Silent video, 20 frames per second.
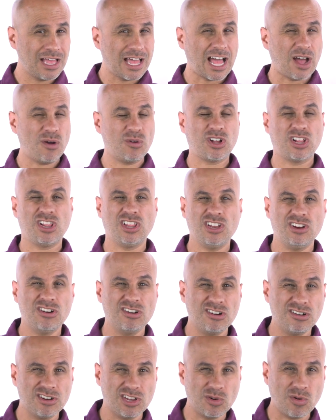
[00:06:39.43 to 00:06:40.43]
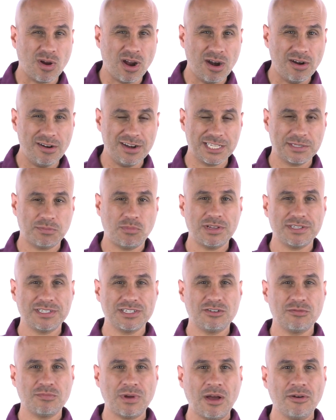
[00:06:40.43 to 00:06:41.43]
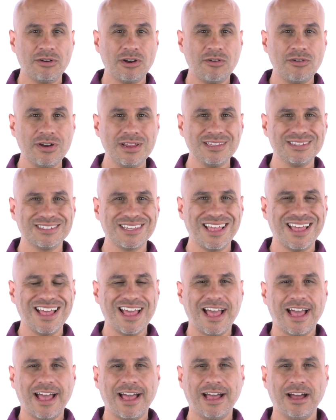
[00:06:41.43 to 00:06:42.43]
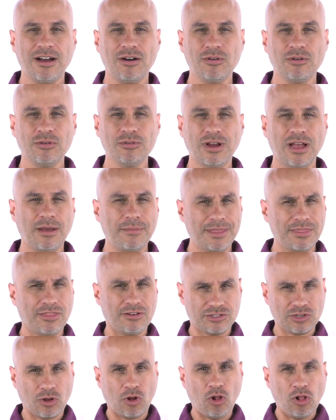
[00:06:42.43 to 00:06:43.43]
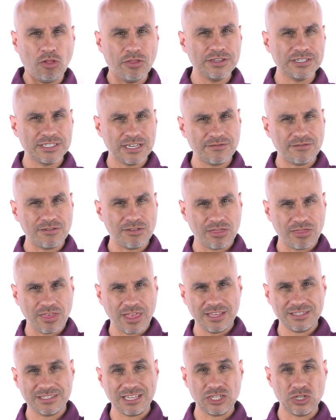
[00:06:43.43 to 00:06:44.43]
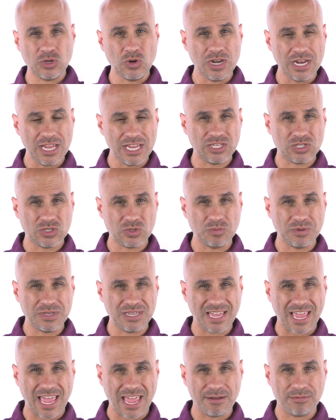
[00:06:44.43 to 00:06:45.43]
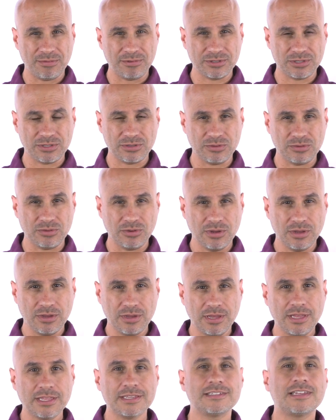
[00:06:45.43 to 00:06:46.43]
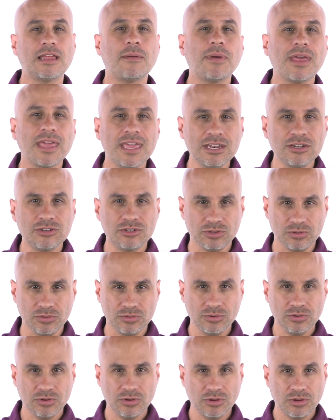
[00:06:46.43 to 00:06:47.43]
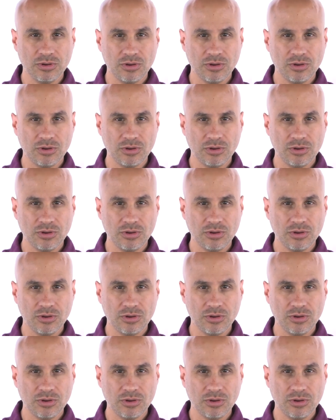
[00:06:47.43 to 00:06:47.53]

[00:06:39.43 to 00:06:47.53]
how clear you are in expressing your boundaries, how, I mean, there's all these different things that you need to be able to step into